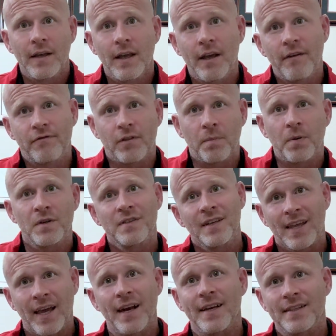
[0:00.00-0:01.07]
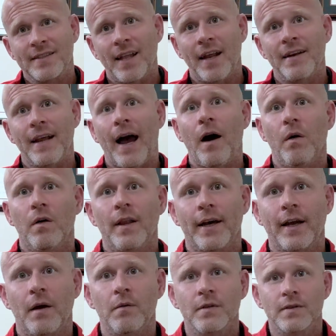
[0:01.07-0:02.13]
if the person can't extend out,
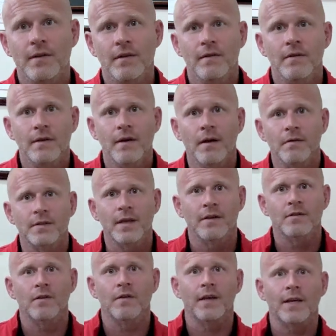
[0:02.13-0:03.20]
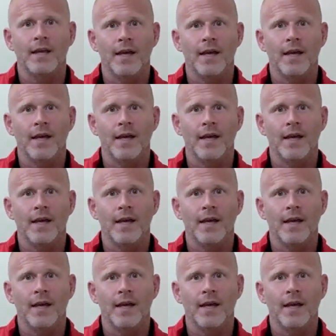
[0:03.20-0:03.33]
like I was saying. So they